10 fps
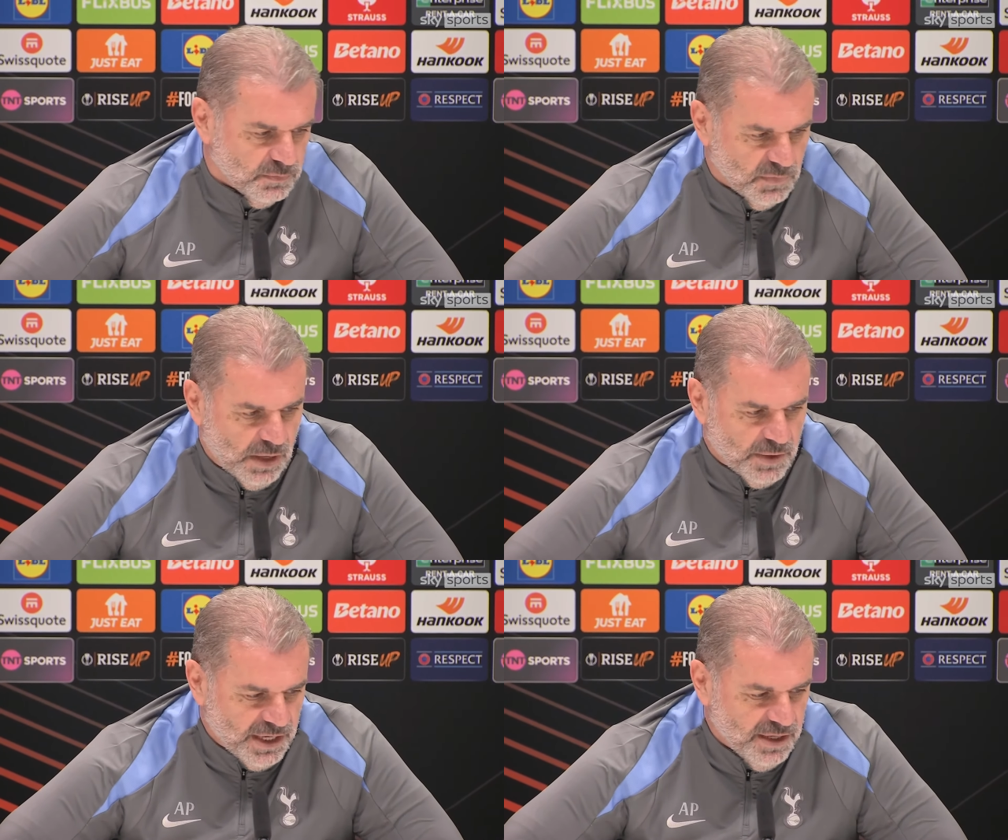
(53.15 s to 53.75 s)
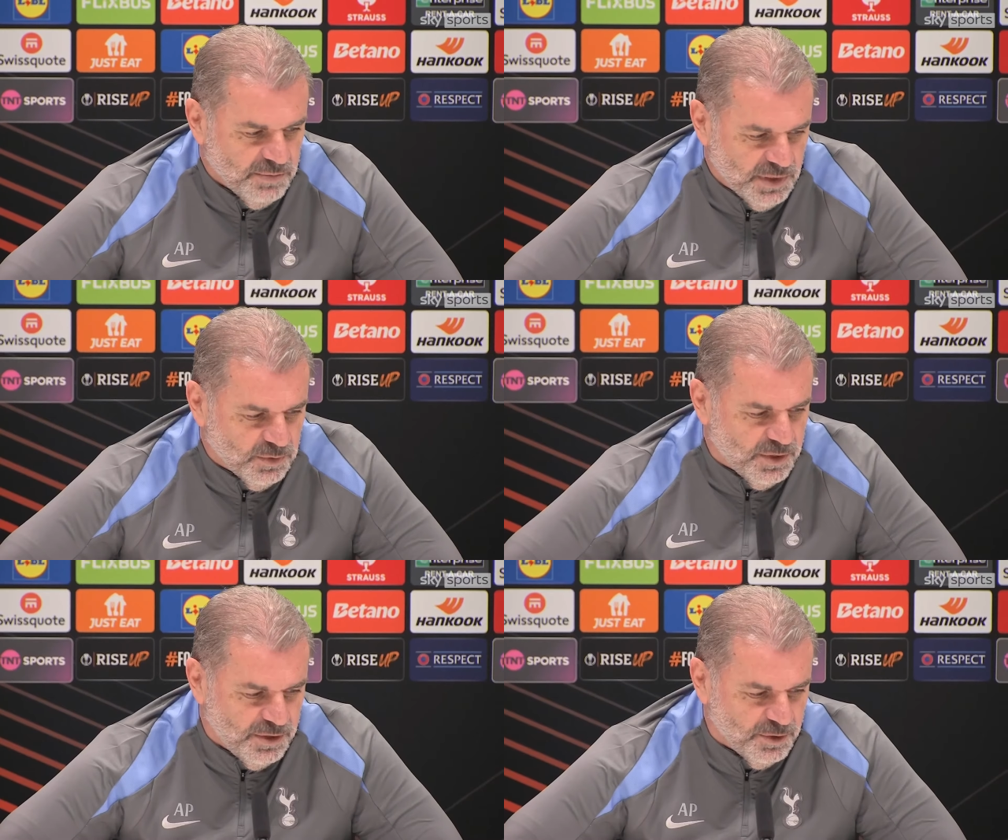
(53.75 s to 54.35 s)
knowing him,
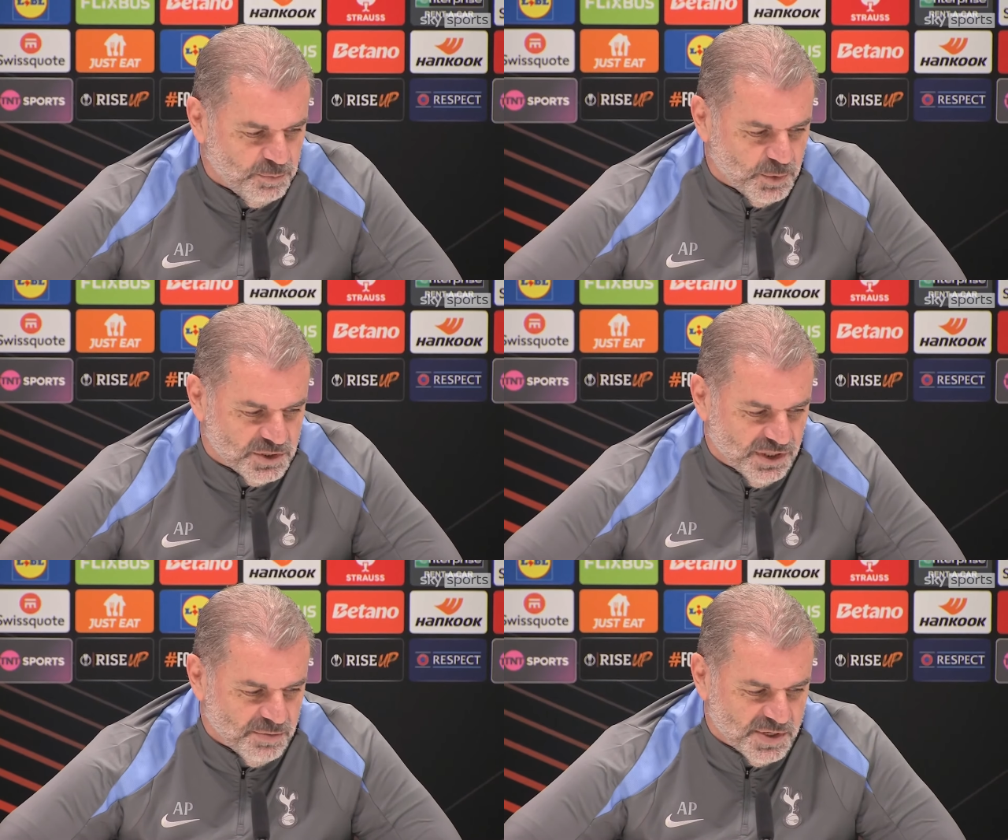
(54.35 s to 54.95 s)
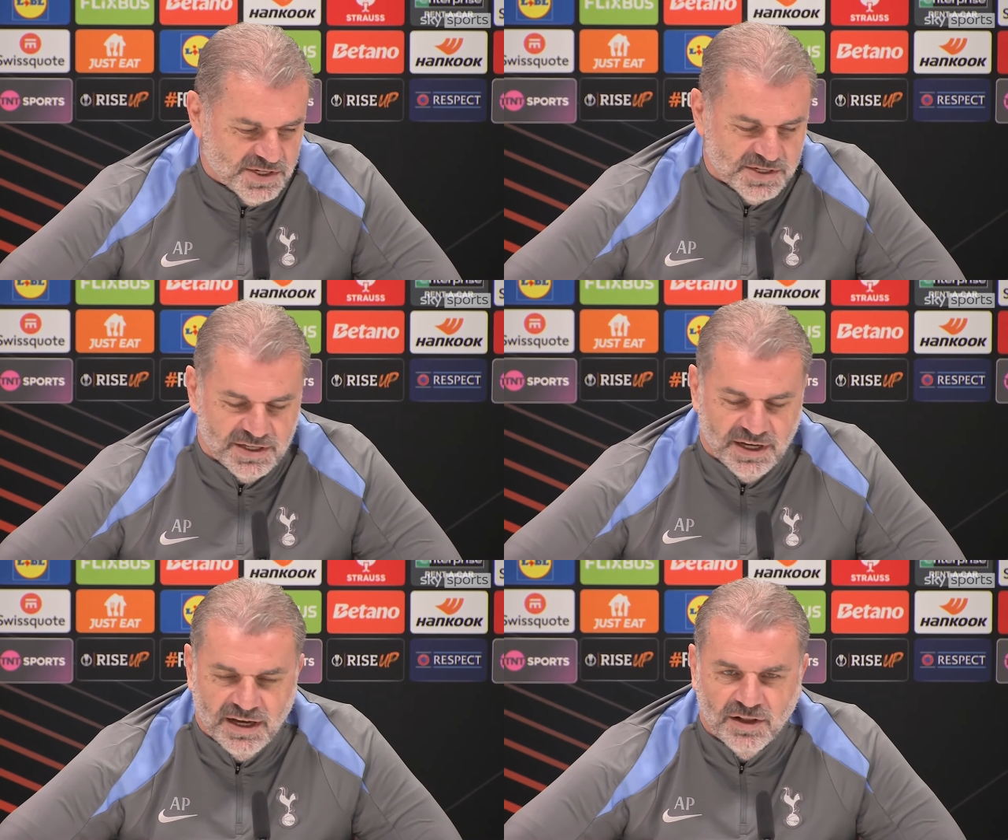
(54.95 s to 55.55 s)
he'll, he'll push the limits as
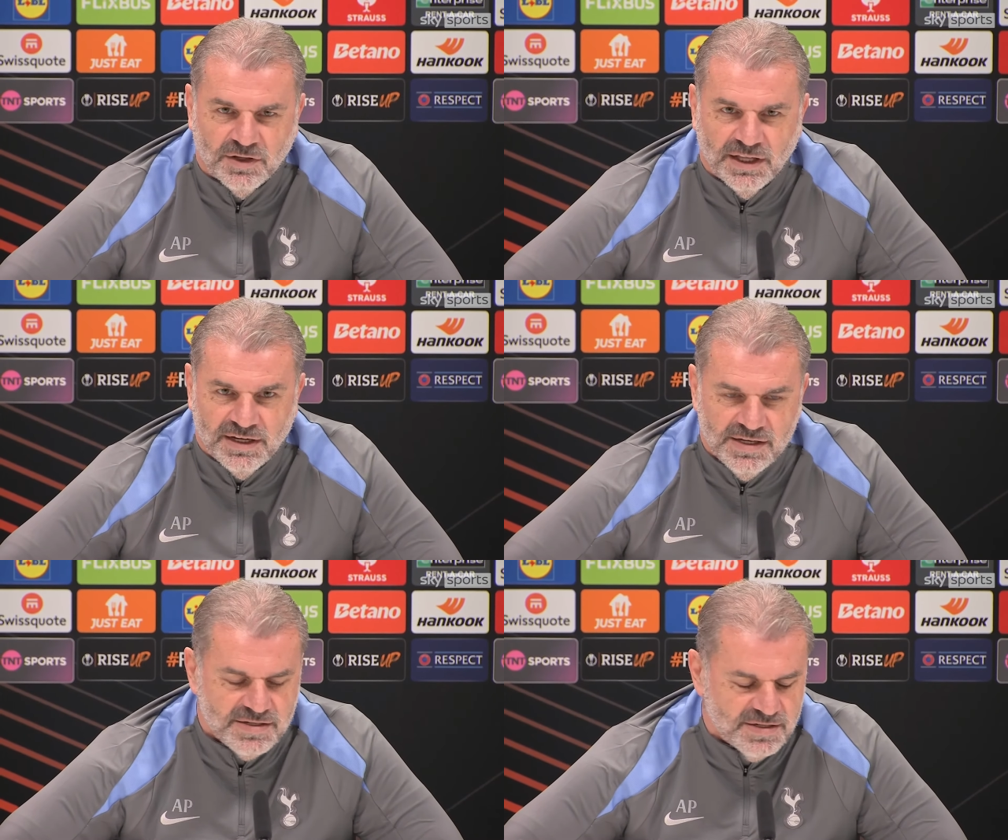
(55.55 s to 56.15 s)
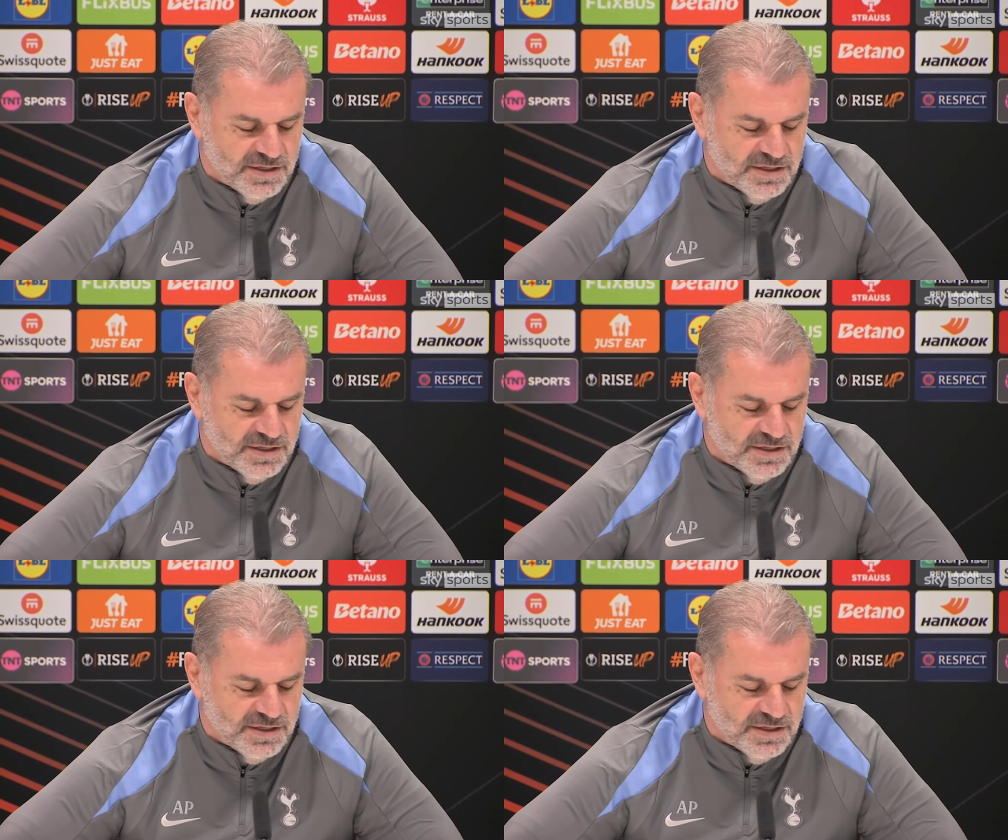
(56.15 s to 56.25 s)
to how long that is.